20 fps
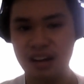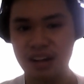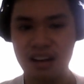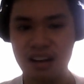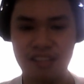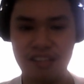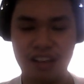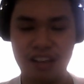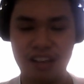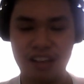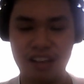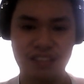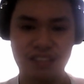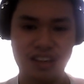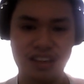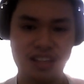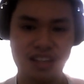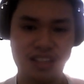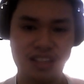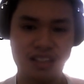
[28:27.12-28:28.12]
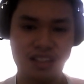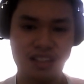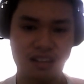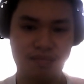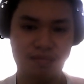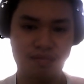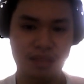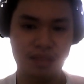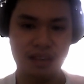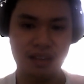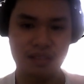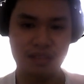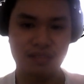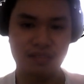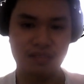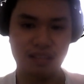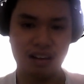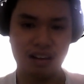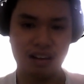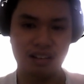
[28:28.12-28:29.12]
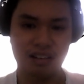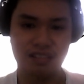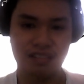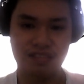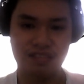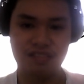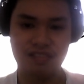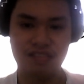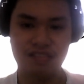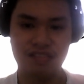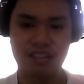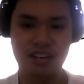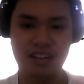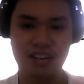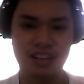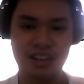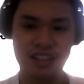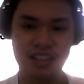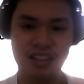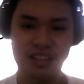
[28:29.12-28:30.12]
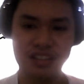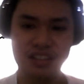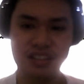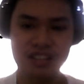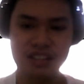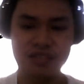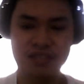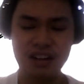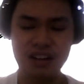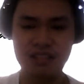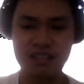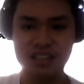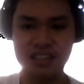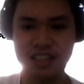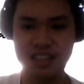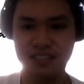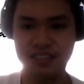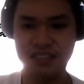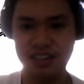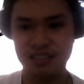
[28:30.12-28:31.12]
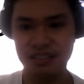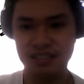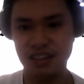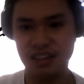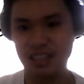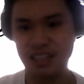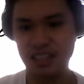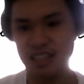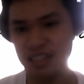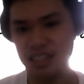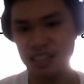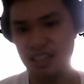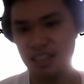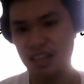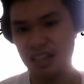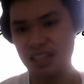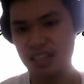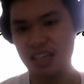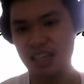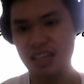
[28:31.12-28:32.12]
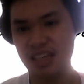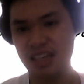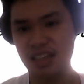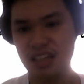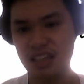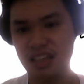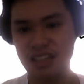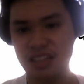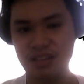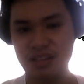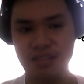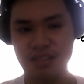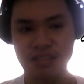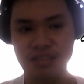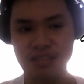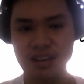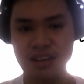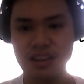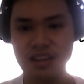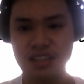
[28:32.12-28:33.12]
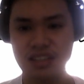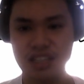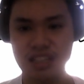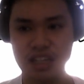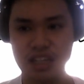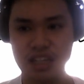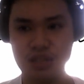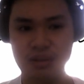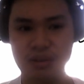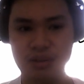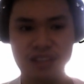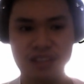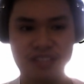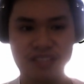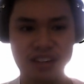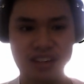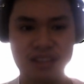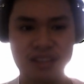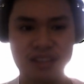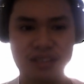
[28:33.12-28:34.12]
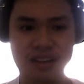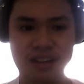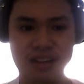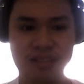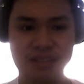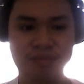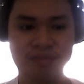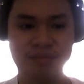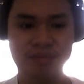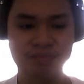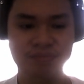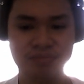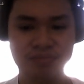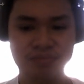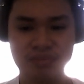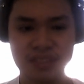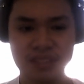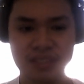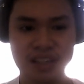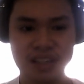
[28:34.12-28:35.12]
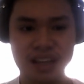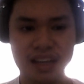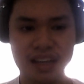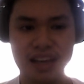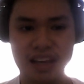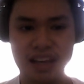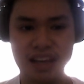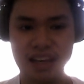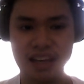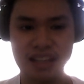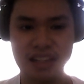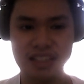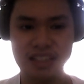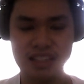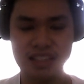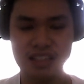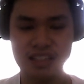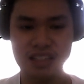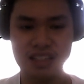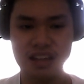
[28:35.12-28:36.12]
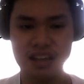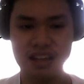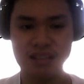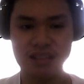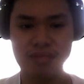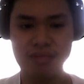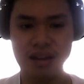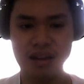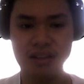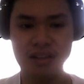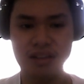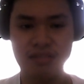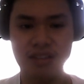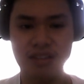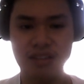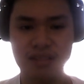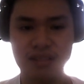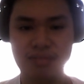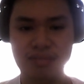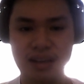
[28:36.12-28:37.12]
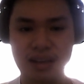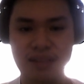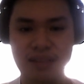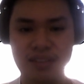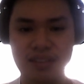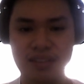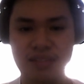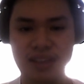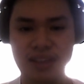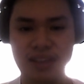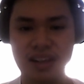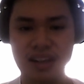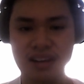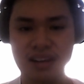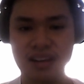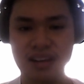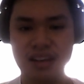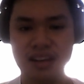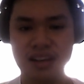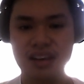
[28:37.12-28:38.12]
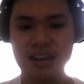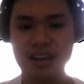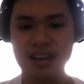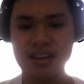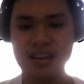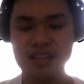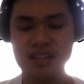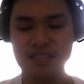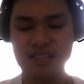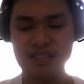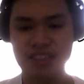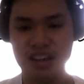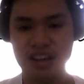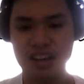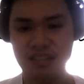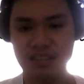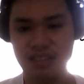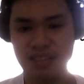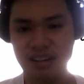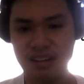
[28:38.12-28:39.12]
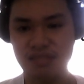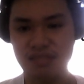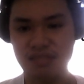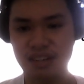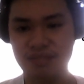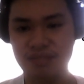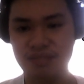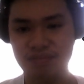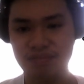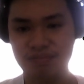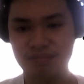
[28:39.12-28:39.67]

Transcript: of active HSRP router for the 172.16.10.0/24 network. And as the standby 1 preempt command is configured with R1.